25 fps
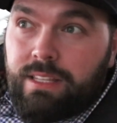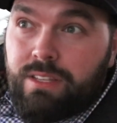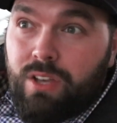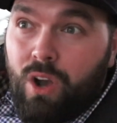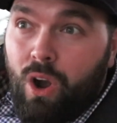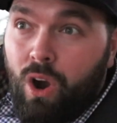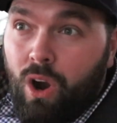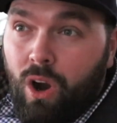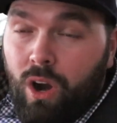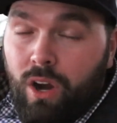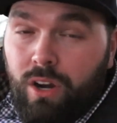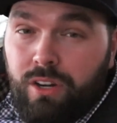it's
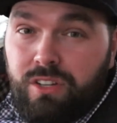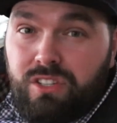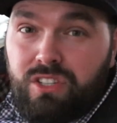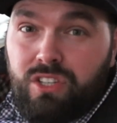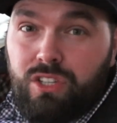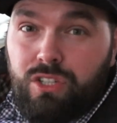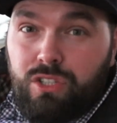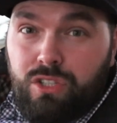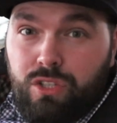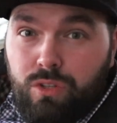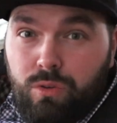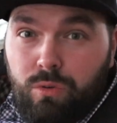hard
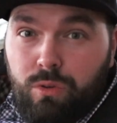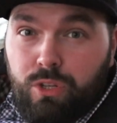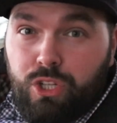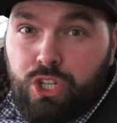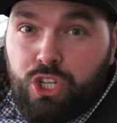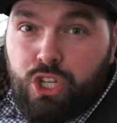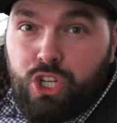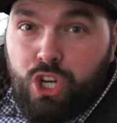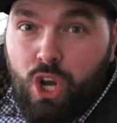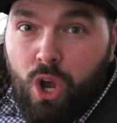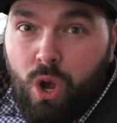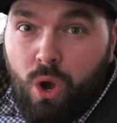to do a
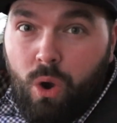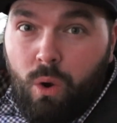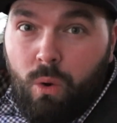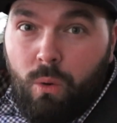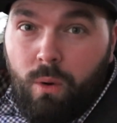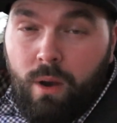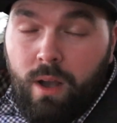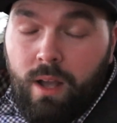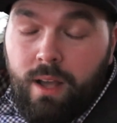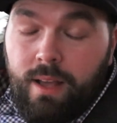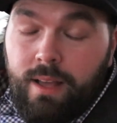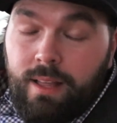show,
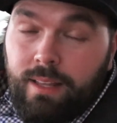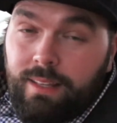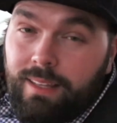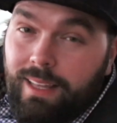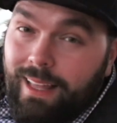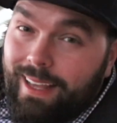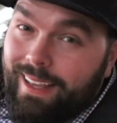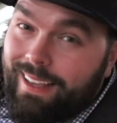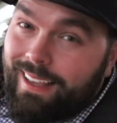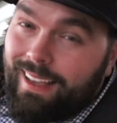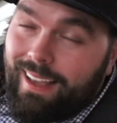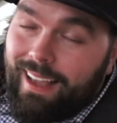
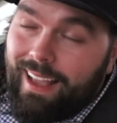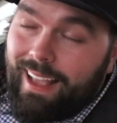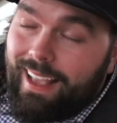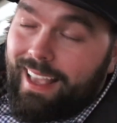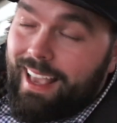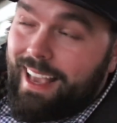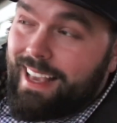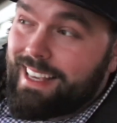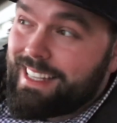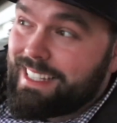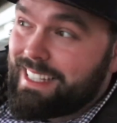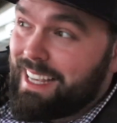like, I
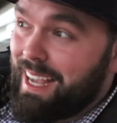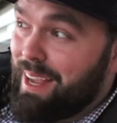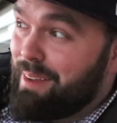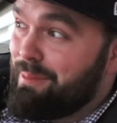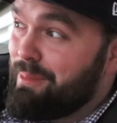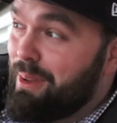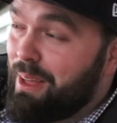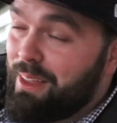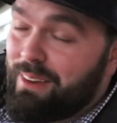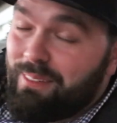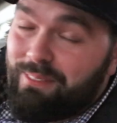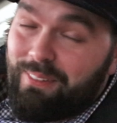guess
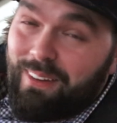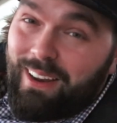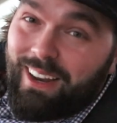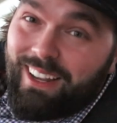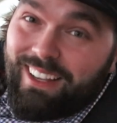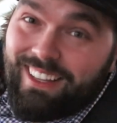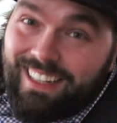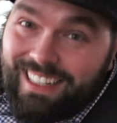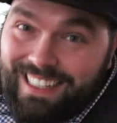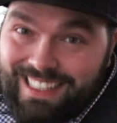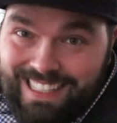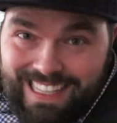I'm not a
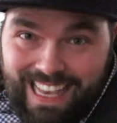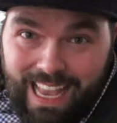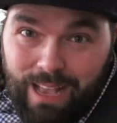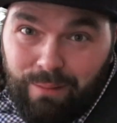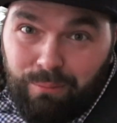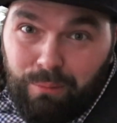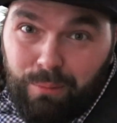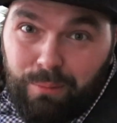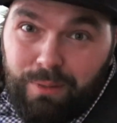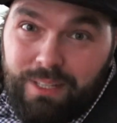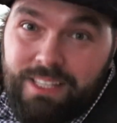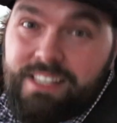very good
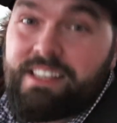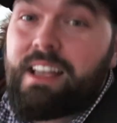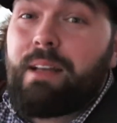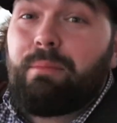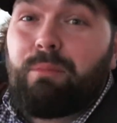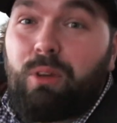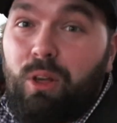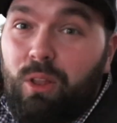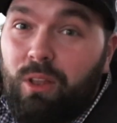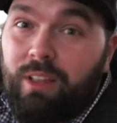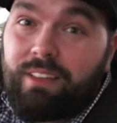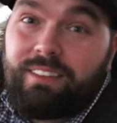example because
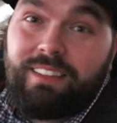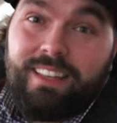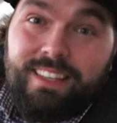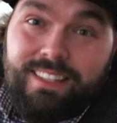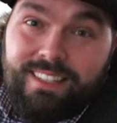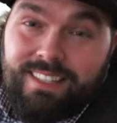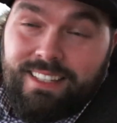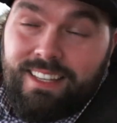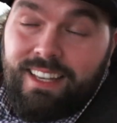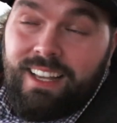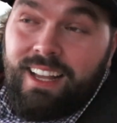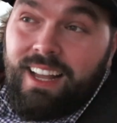I'm calling
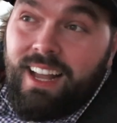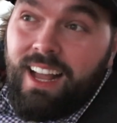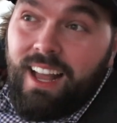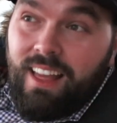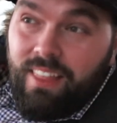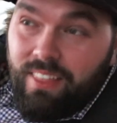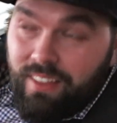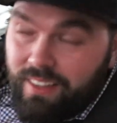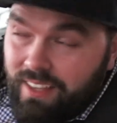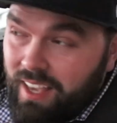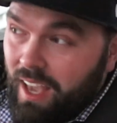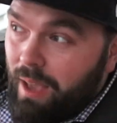this
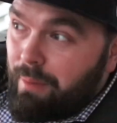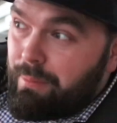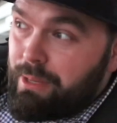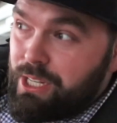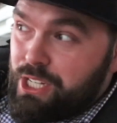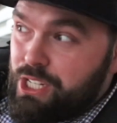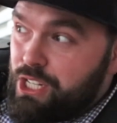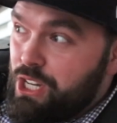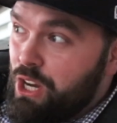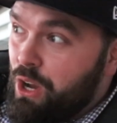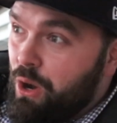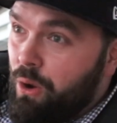the
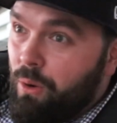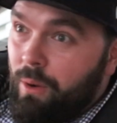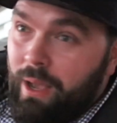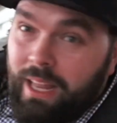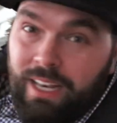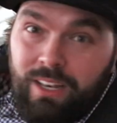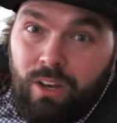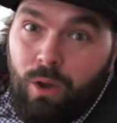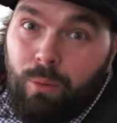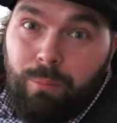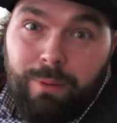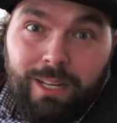Kubby Show
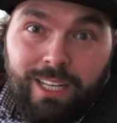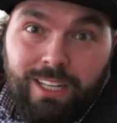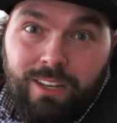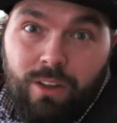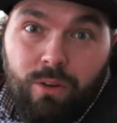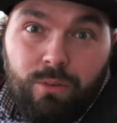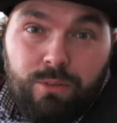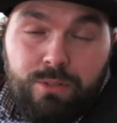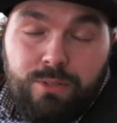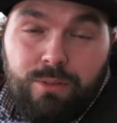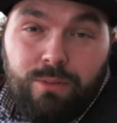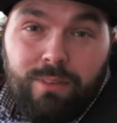and nobody
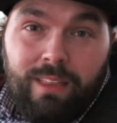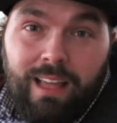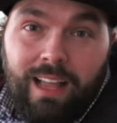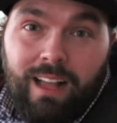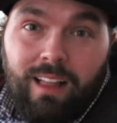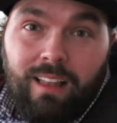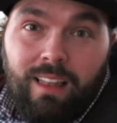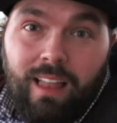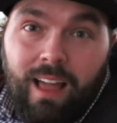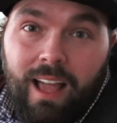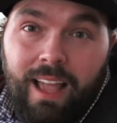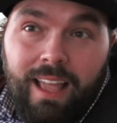knows who the
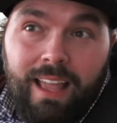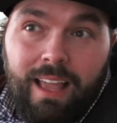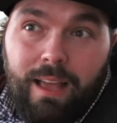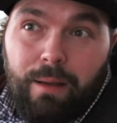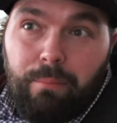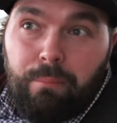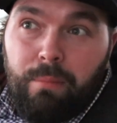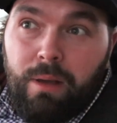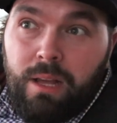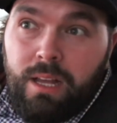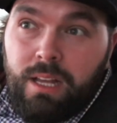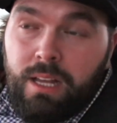hell I
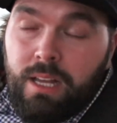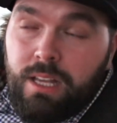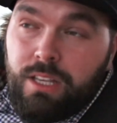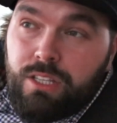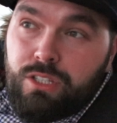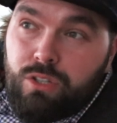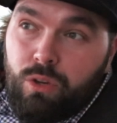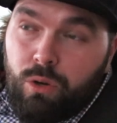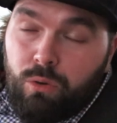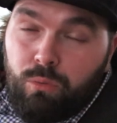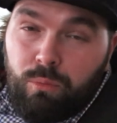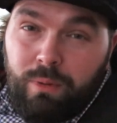
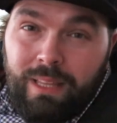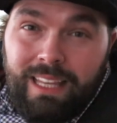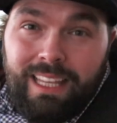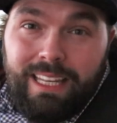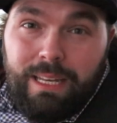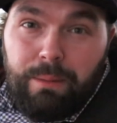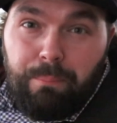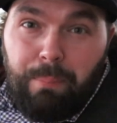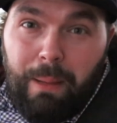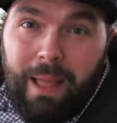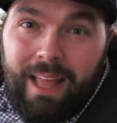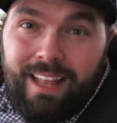am. So it
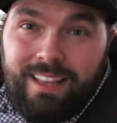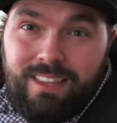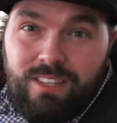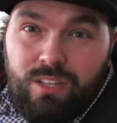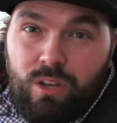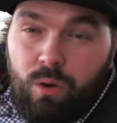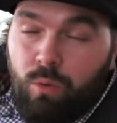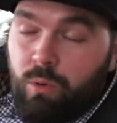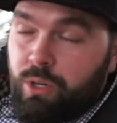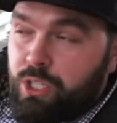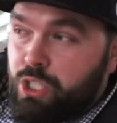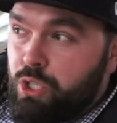really
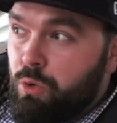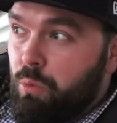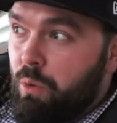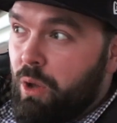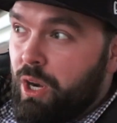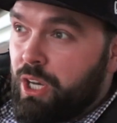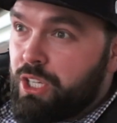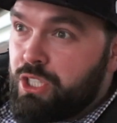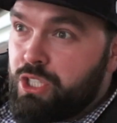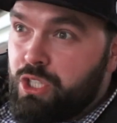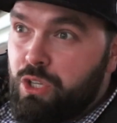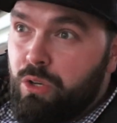depends on what you
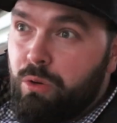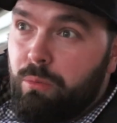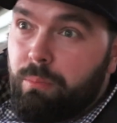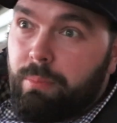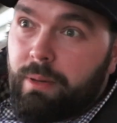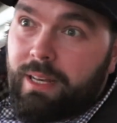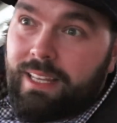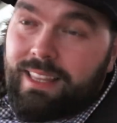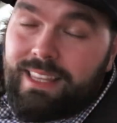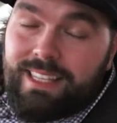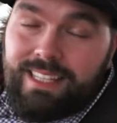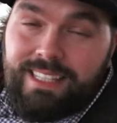want to do,
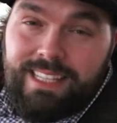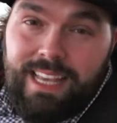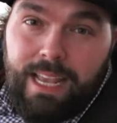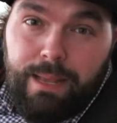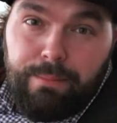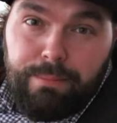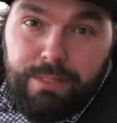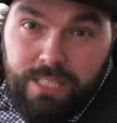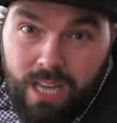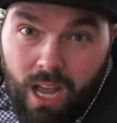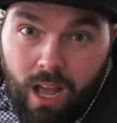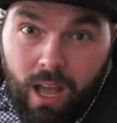but at the
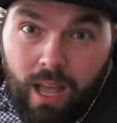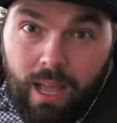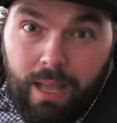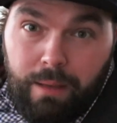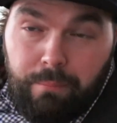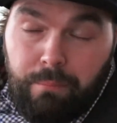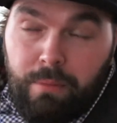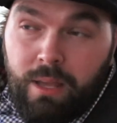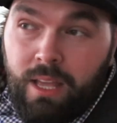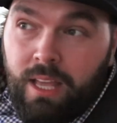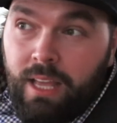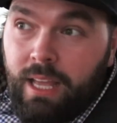same
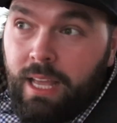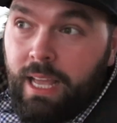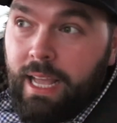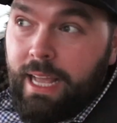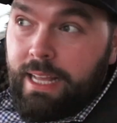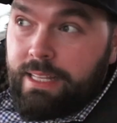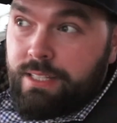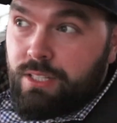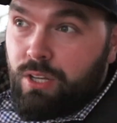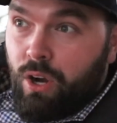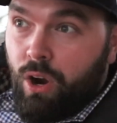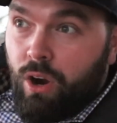time,
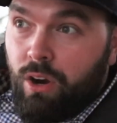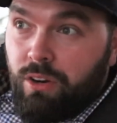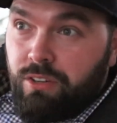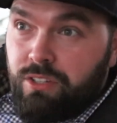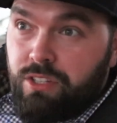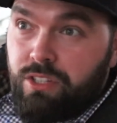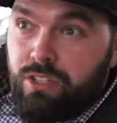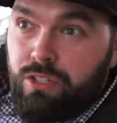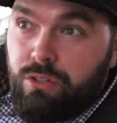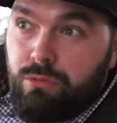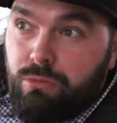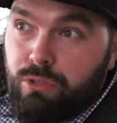it's
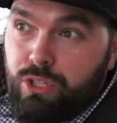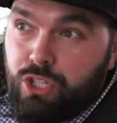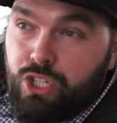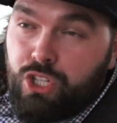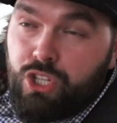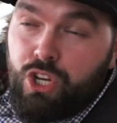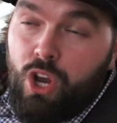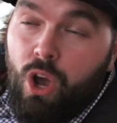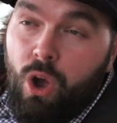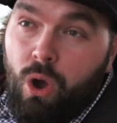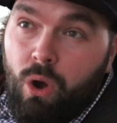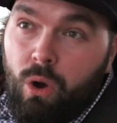hard to do a
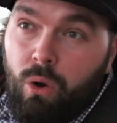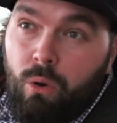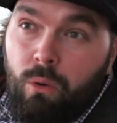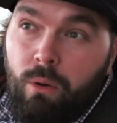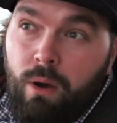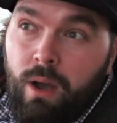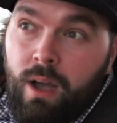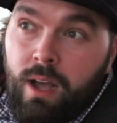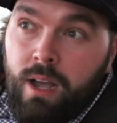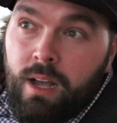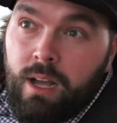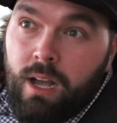
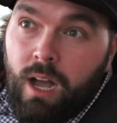show